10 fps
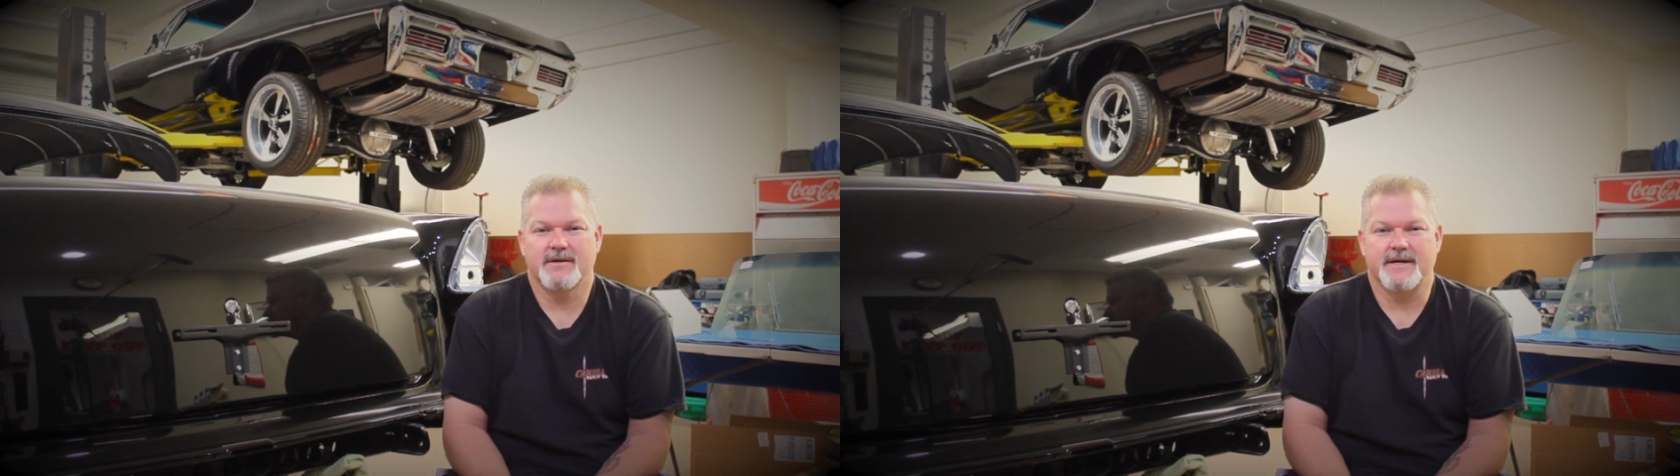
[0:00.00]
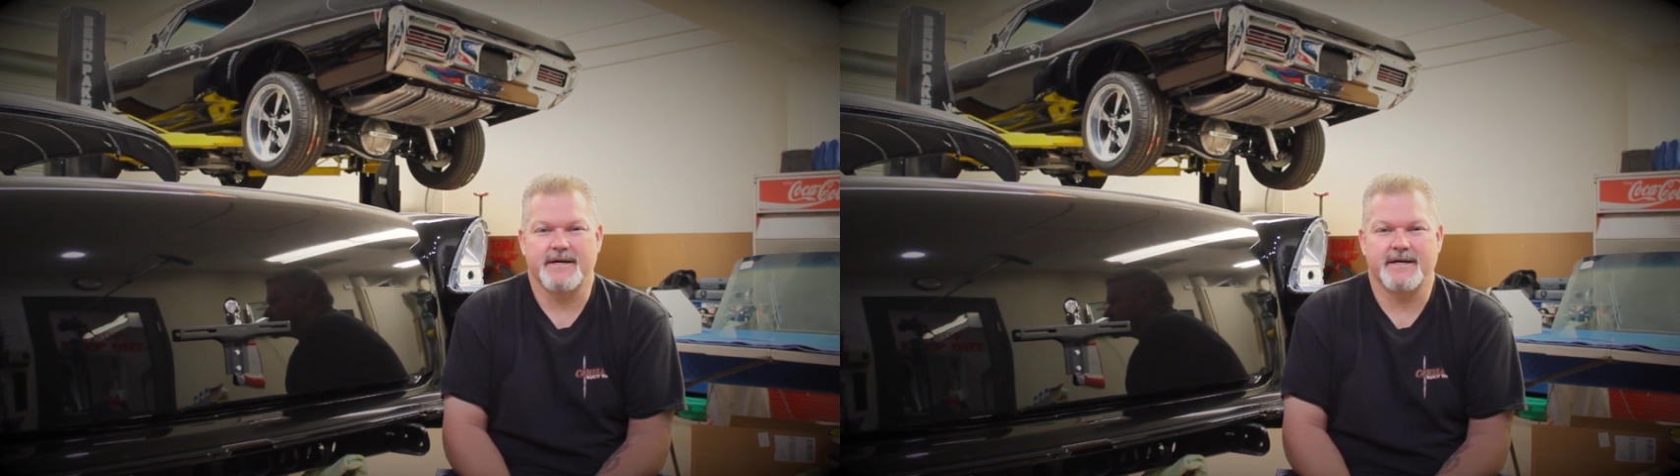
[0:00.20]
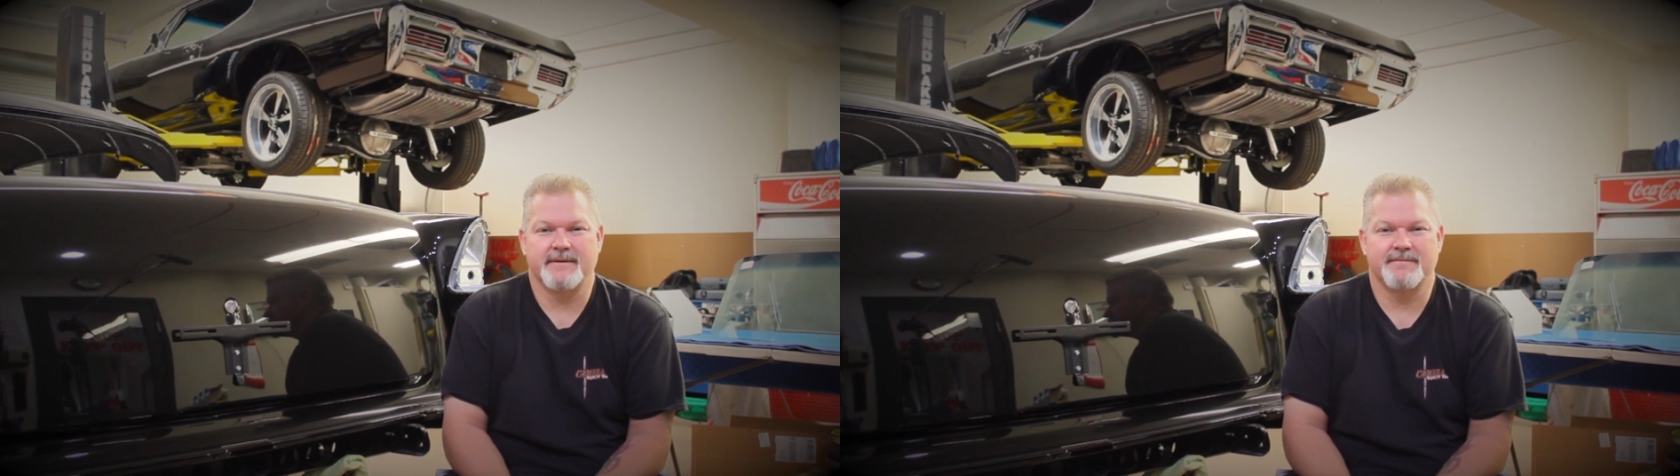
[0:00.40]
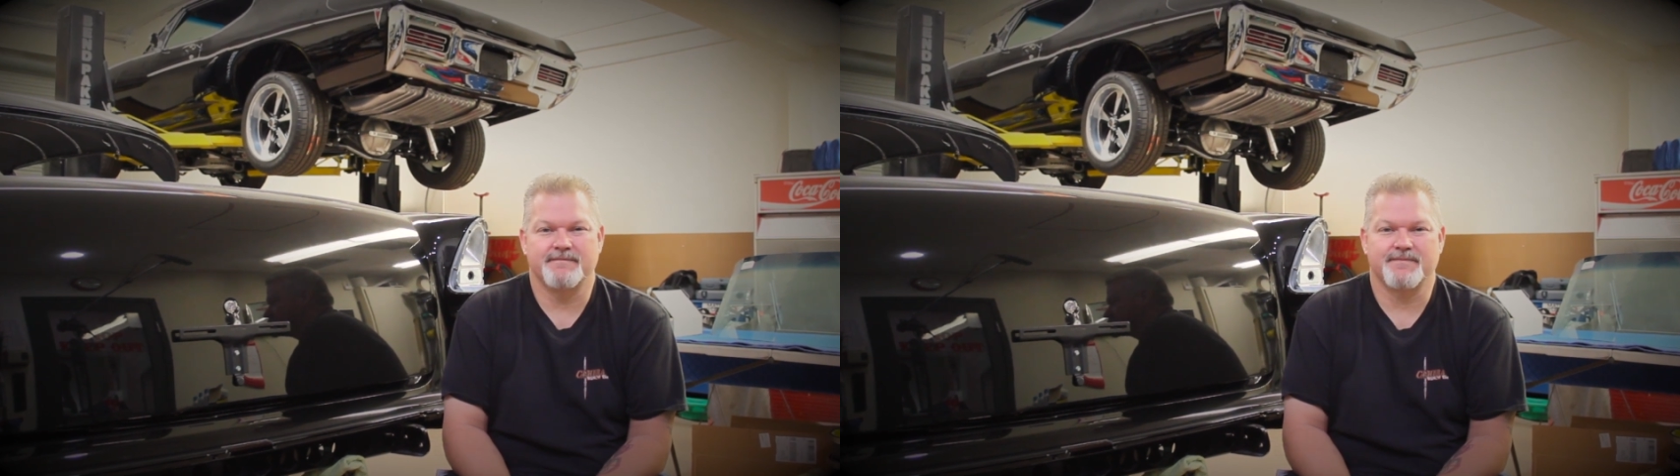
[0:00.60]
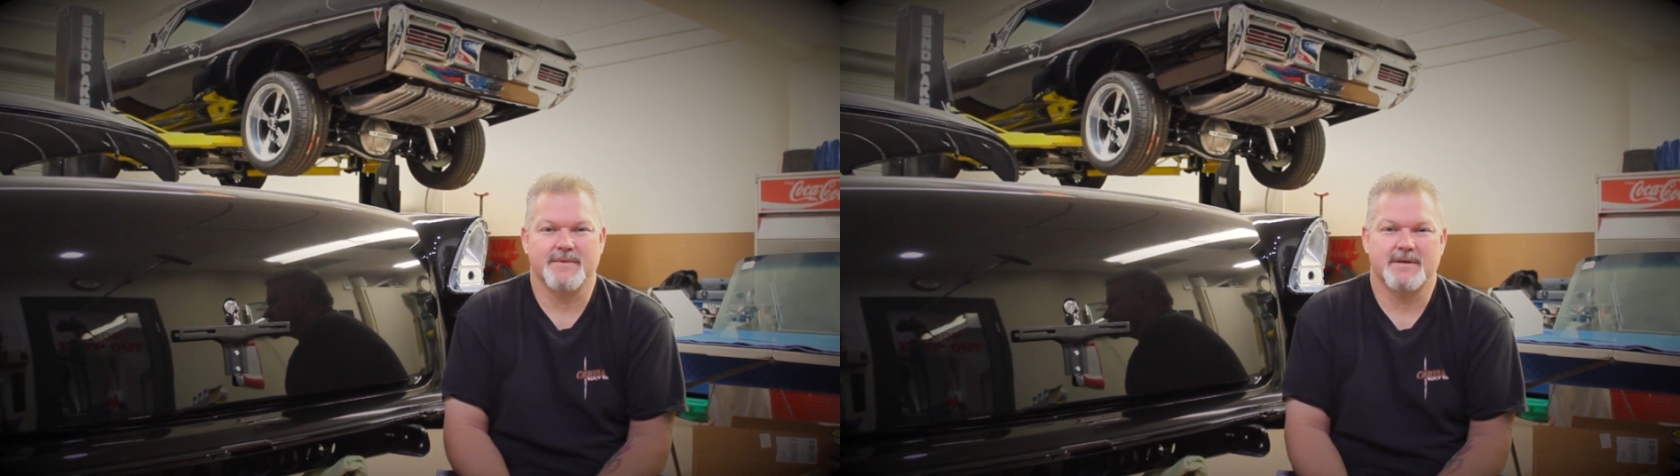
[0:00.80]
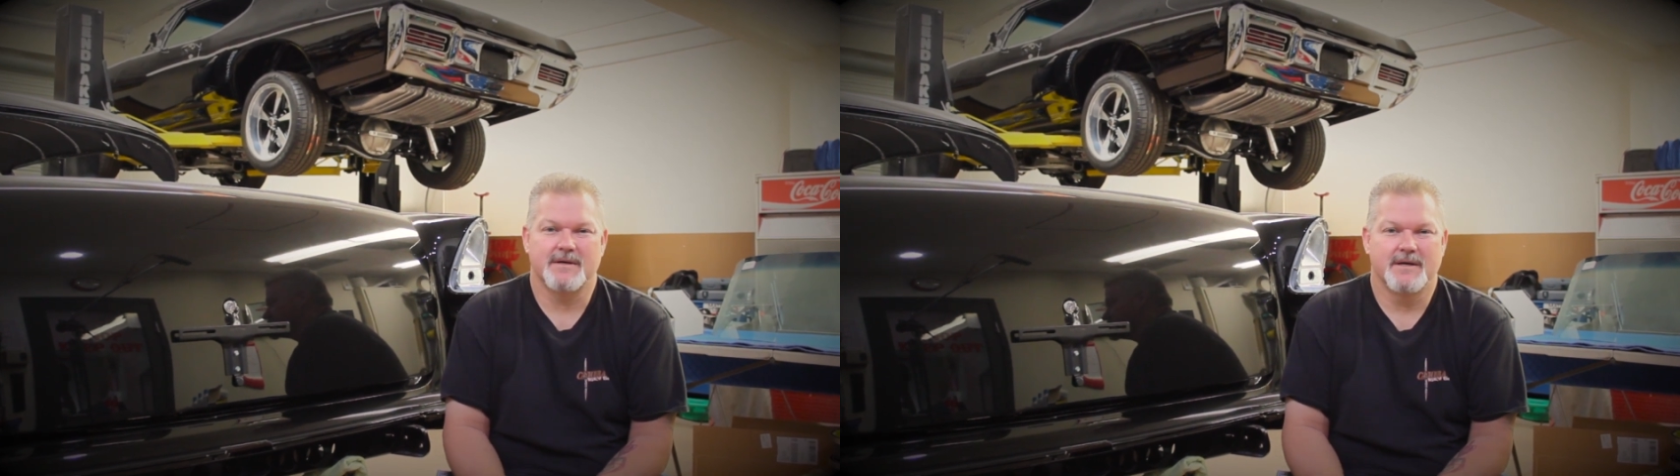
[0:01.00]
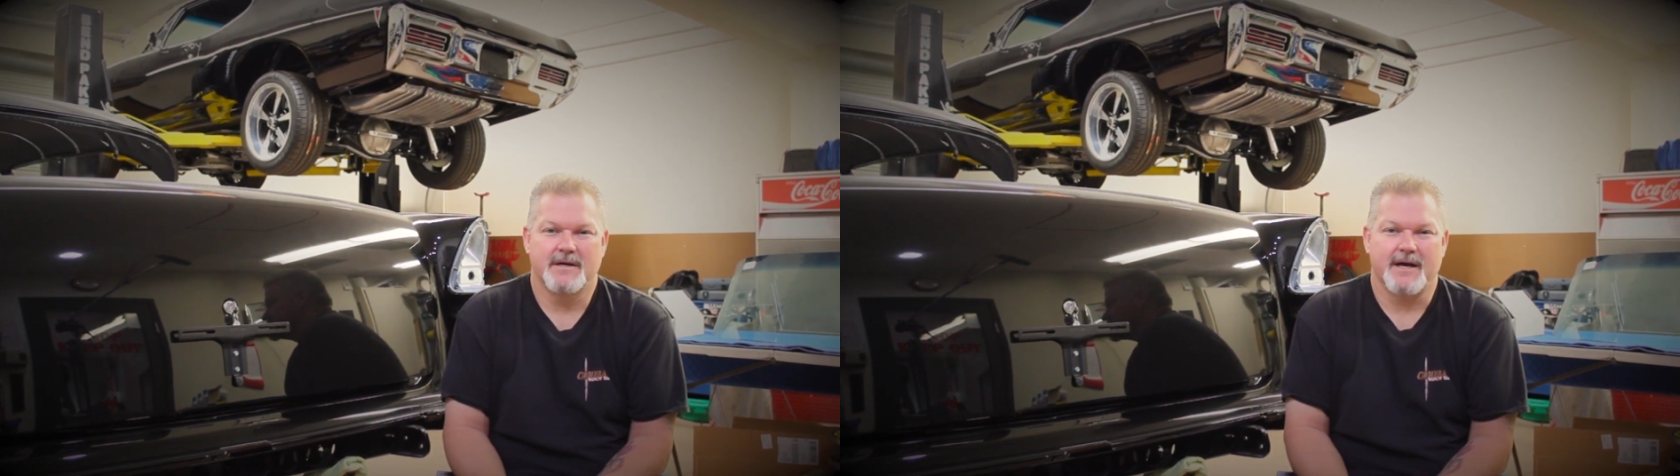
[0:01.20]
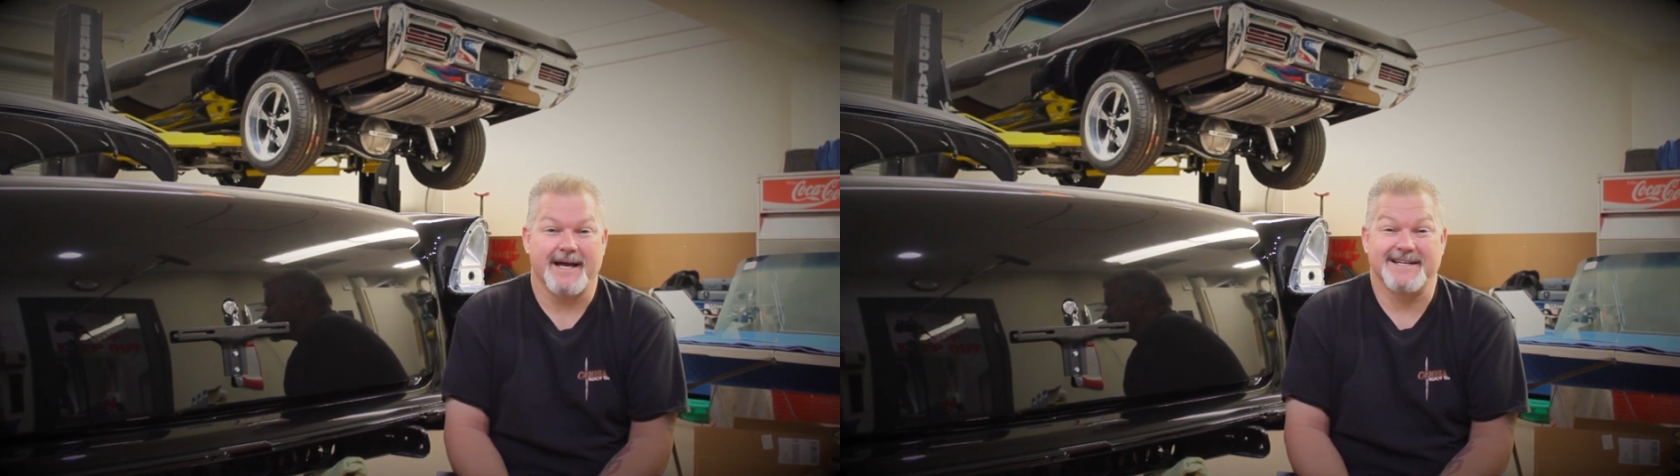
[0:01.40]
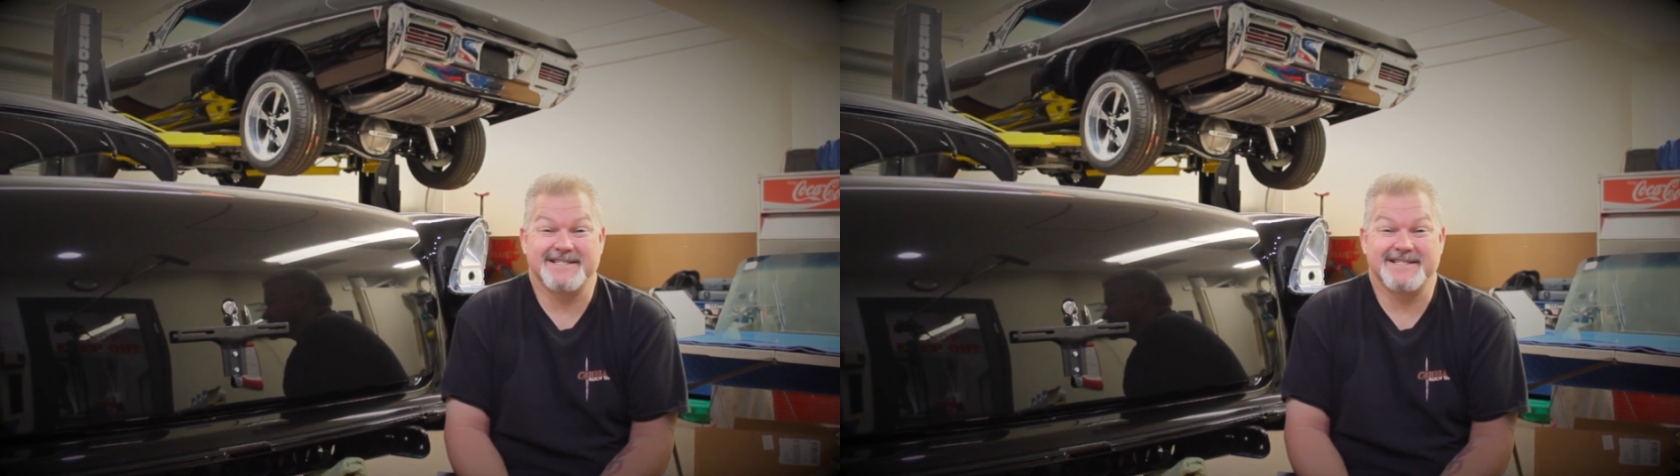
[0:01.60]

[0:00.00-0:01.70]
I had